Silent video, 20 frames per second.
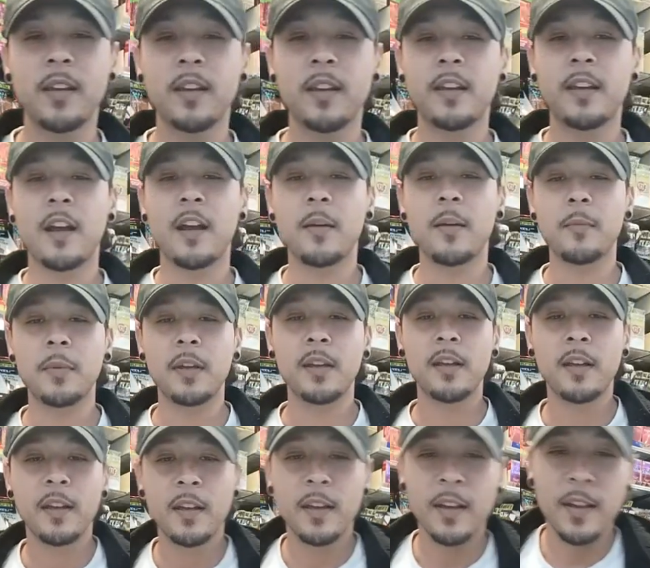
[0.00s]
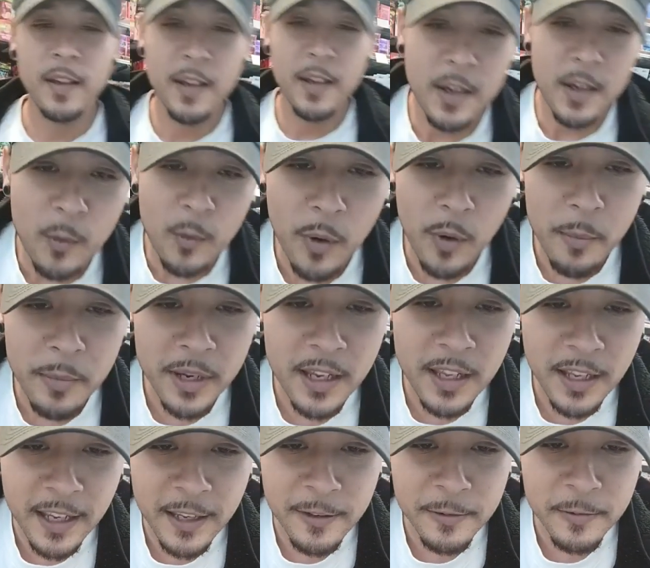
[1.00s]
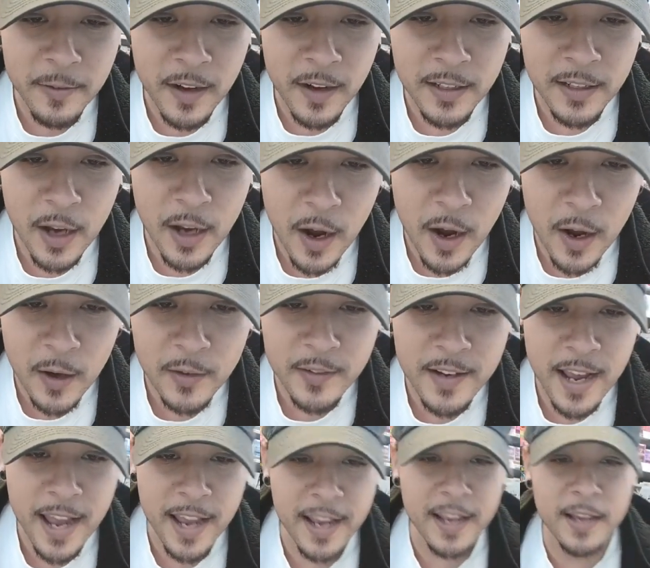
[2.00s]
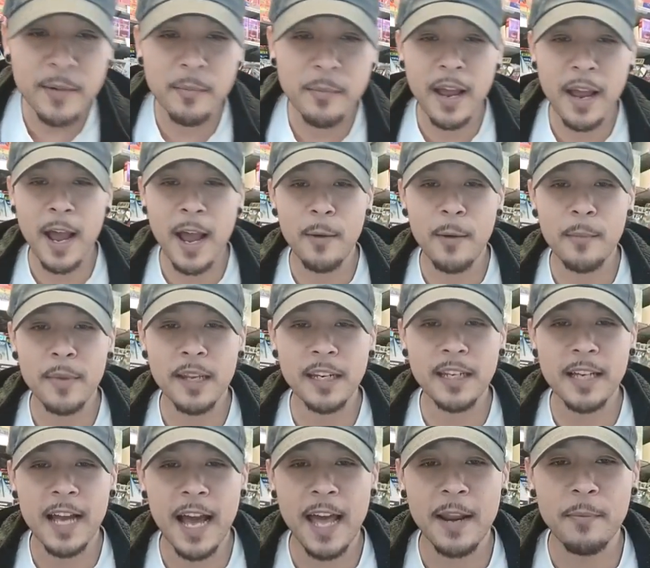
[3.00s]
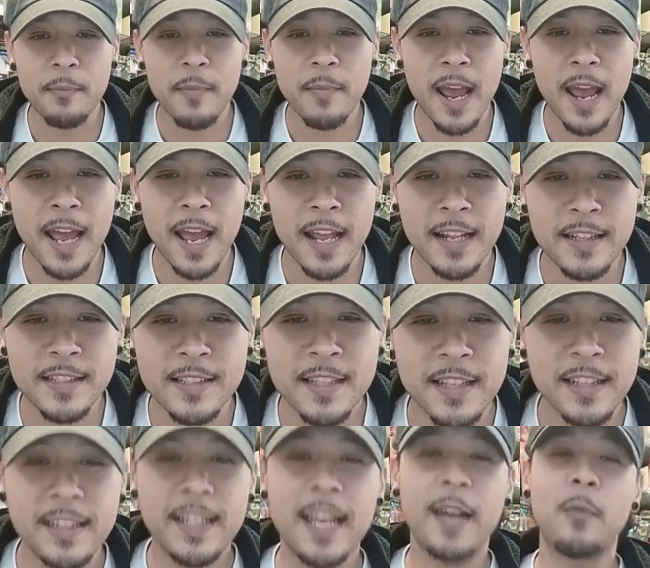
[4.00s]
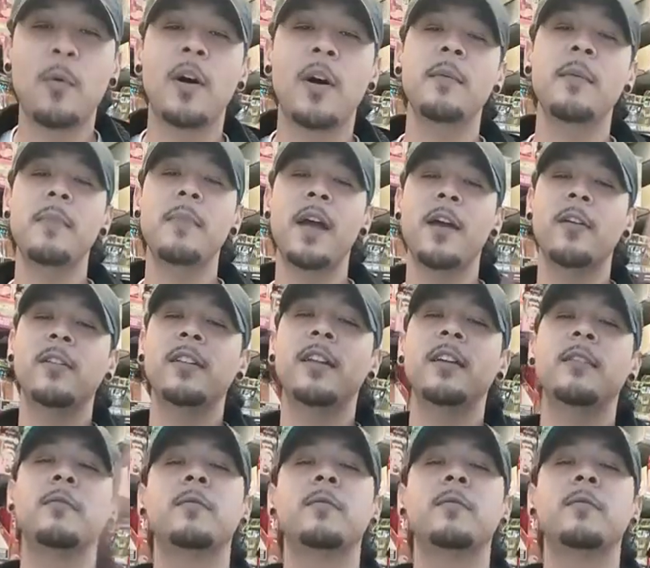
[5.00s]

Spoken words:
You know what I mean? Women could get fucked all day, but how many got a mans that want to marry them?